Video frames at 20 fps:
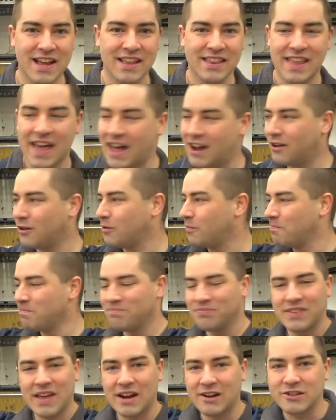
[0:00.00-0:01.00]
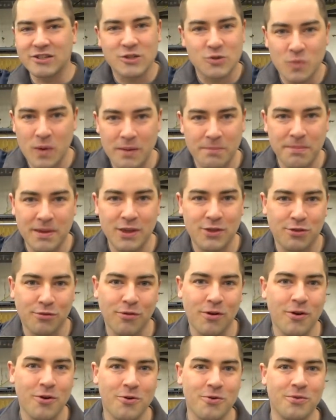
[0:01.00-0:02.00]
that'll swing me
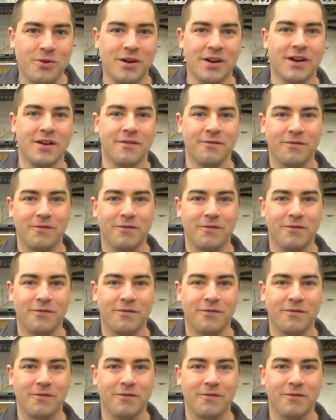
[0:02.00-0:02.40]
through